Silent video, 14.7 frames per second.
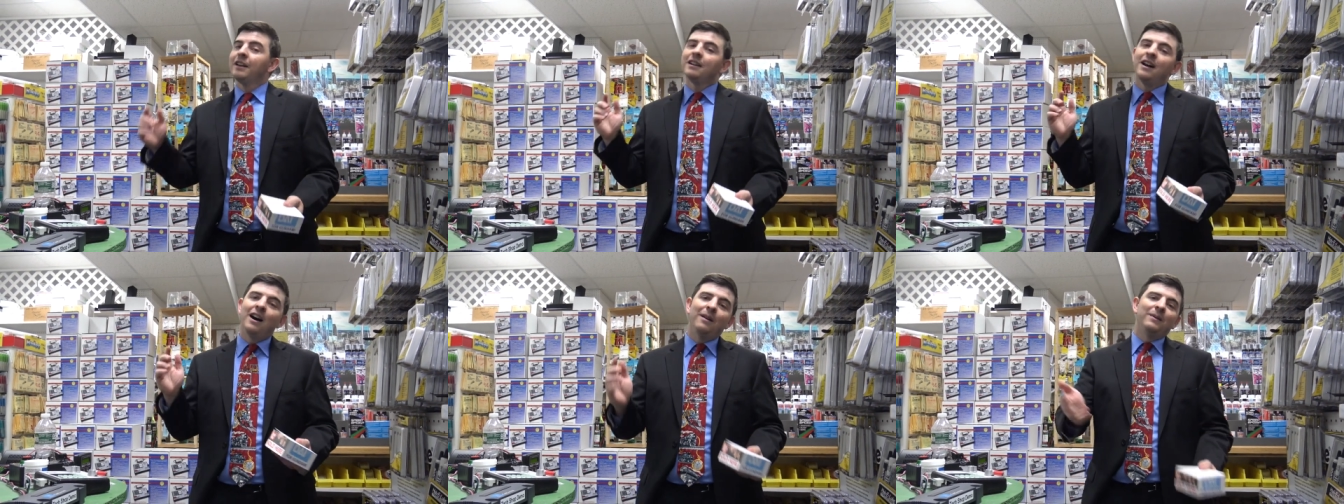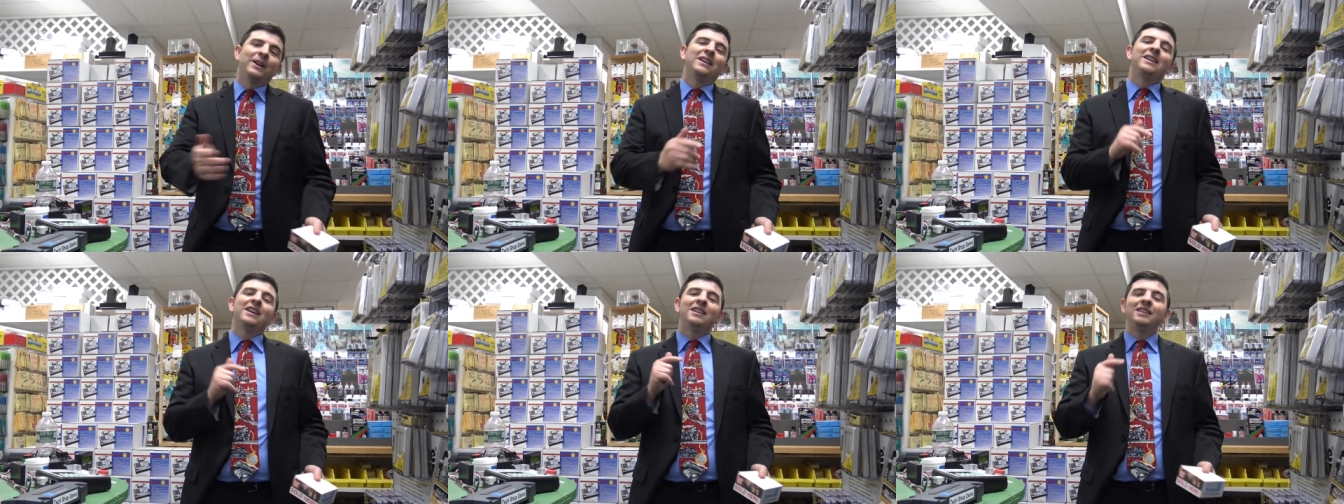Come
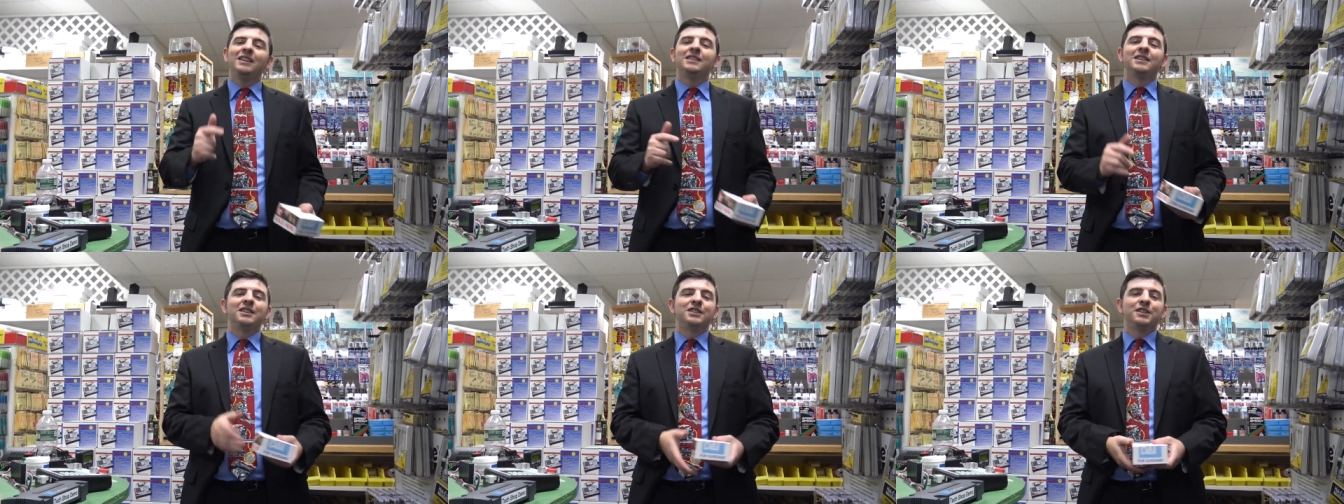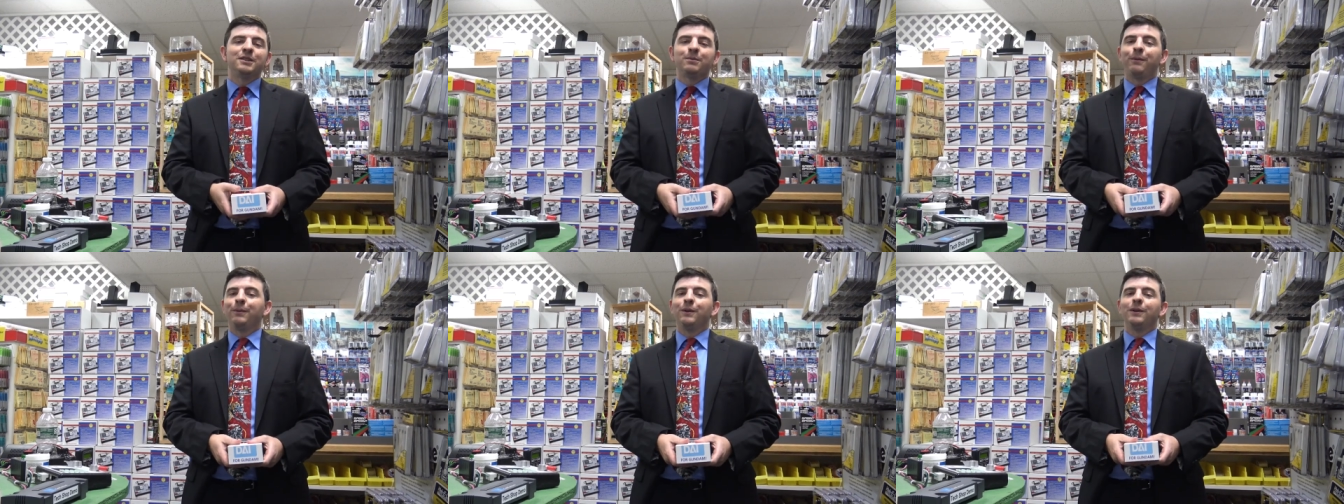and get these engines
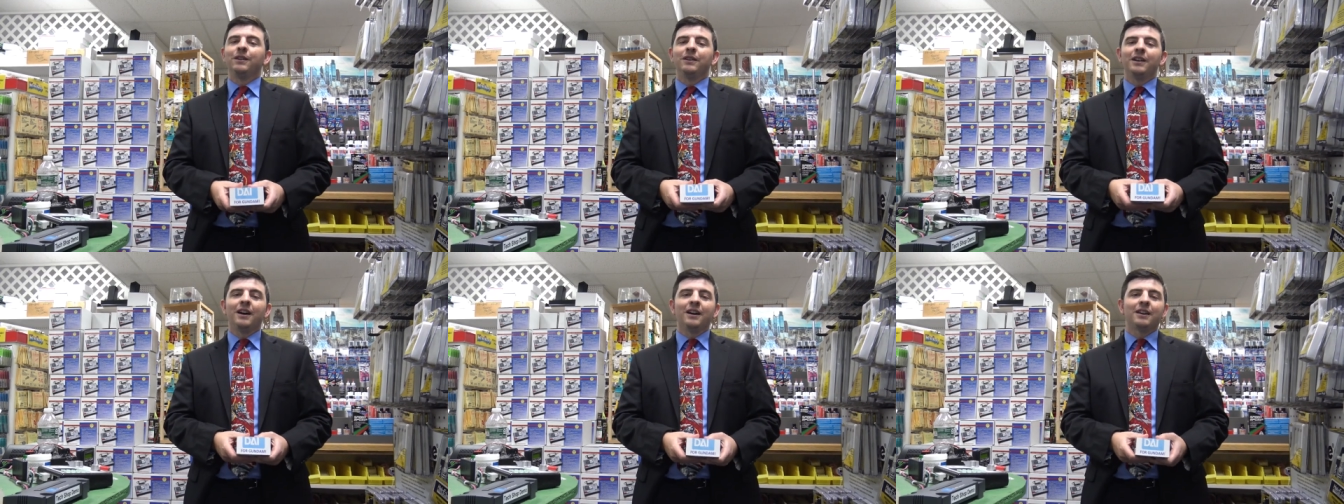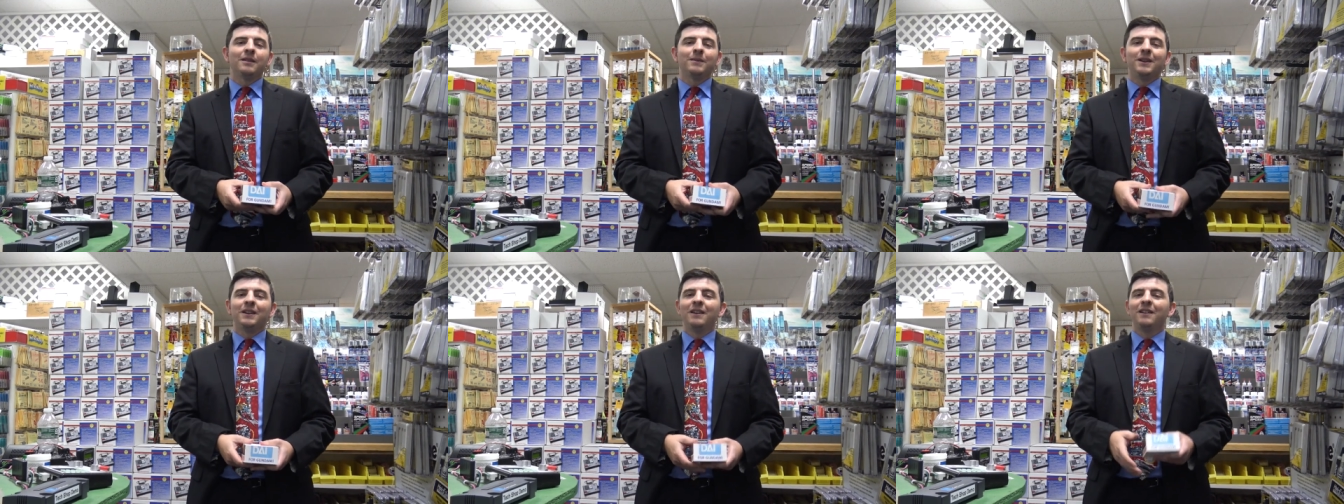before they're not going to
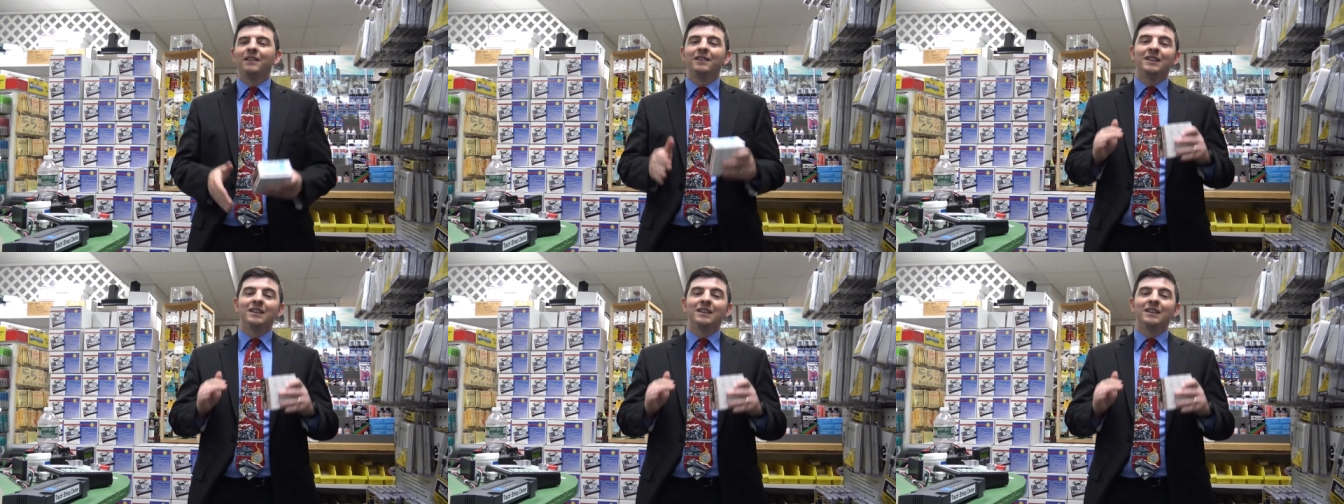be here.